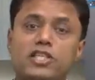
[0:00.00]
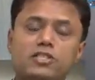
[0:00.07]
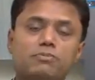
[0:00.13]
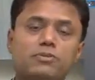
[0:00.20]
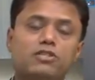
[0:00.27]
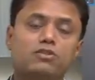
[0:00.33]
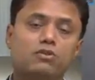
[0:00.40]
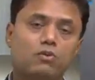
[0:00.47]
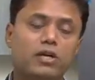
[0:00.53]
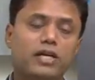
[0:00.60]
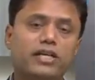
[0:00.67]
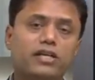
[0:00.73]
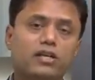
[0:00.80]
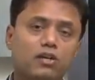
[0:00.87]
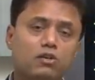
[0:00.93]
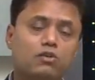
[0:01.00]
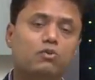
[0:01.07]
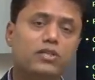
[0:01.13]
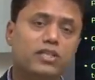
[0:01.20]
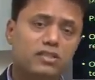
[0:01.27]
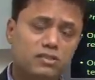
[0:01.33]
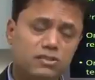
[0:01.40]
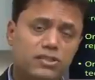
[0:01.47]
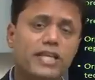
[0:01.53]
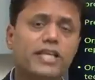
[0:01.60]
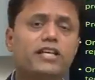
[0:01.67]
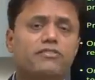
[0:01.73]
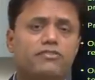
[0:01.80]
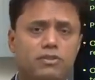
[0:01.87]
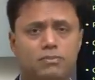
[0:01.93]
6 months, or 1 year, or 2 years, 3
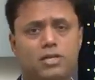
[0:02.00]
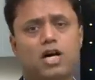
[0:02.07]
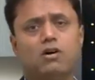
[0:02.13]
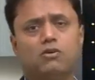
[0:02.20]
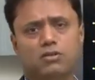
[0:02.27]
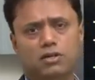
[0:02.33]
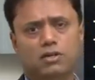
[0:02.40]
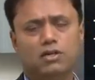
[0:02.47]
years from now?